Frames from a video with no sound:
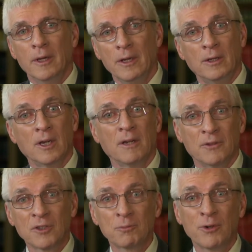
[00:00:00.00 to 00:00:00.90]
he gave
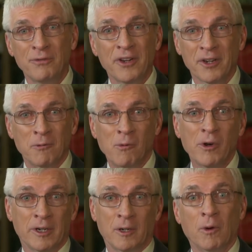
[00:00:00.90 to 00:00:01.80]
this prophetic
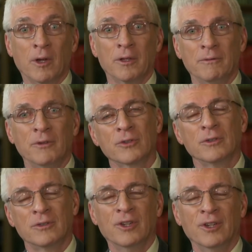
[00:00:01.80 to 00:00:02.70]
warning while on a
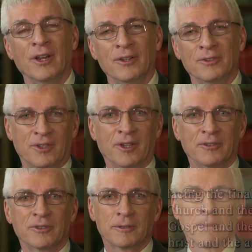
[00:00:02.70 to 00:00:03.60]
visit to the United States.